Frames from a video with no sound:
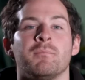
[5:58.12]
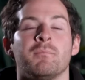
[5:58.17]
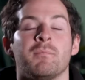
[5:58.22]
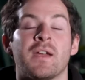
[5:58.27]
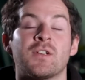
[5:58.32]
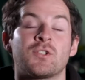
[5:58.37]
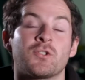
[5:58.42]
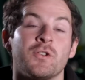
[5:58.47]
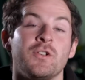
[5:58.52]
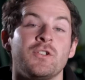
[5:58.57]

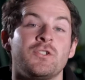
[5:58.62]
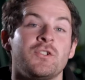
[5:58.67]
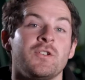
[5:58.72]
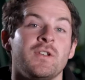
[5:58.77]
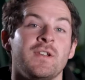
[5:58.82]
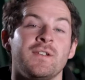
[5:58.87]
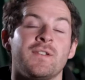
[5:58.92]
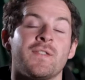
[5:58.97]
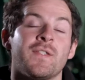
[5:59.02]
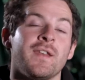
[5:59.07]
Make sure you
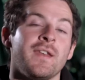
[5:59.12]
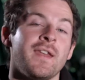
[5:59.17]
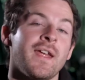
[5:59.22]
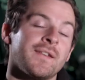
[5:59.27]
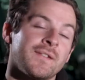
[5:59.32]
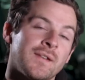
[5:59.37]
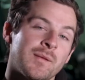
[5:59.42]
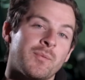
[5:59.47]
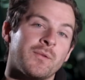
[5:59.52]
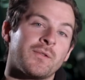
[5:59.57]
tune into the
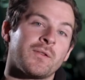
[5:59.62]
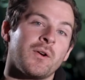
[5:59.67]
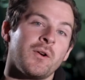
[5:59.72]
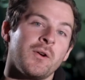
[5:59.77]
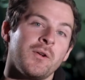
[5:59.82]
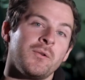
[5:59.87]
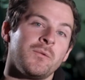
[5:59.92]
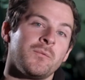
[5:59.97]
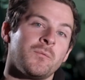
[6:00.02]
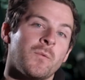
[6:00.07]
next
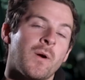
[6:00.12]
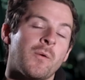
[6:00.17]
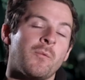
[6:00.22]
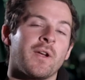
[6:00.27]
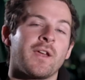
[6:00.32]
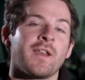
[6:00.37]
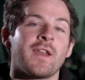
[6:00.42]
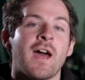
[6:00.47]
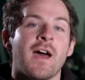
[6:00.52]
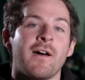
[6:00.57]
episode where
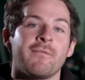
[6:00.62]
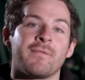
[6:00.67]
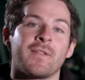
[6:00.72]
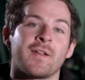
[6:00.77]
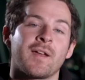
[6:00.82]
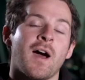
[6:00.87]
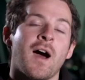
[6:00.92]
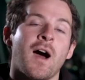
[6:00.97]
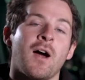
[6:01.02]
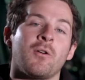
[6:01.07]
we're going to have the
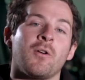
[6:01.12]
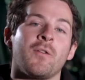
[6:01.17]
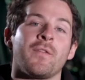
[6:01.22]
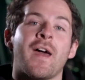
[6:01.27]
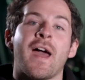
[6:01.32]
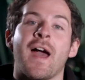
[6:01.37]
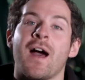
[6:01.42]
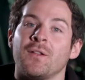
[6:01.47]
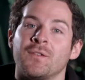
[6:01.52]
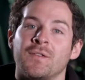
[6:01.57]
car on
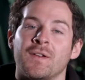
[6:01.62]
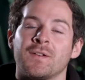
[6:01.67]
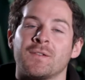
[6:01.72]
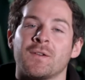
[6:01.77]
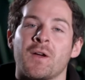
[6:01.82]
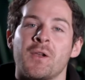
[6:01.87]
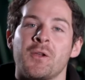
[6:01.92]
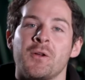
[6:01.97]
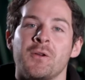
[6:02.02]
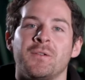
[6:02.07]
the Haltech
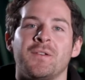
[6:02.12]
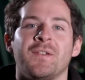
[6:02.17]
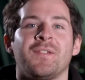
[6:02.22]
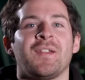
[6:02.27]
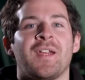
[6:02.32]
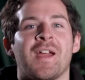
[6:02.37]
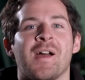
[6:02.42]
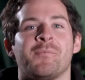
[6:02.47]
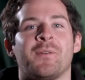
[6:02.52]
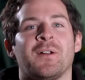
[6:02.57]
dyno to
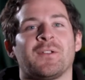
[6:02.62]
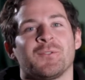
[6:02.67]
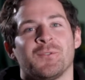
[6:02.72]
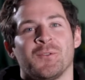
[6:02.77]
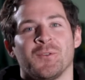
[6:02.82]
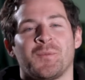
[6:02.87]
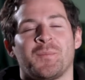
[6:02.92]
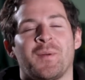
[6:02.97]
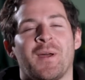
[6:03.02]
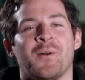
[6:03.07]
see how much
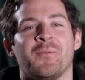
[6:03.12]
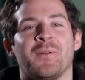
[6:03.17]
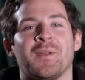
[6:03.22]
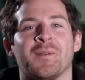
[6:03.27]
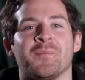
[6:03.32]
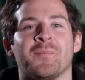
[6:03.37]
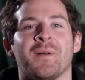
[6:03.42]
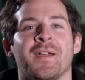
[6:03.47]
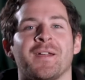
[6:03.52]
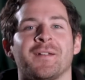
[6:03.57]
horsepower we
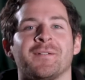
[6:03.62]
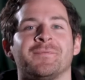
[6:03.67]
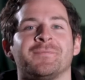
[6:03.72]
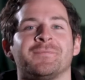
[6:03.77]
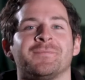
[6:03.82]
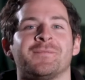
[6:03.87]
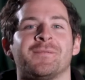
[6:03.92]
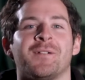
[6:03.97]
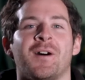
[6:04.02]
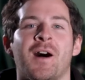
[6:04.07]
can make.
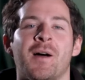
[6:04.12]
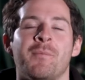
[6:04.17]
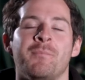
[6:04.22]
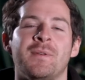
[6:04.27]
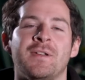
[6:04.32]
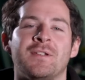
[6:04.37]
I'm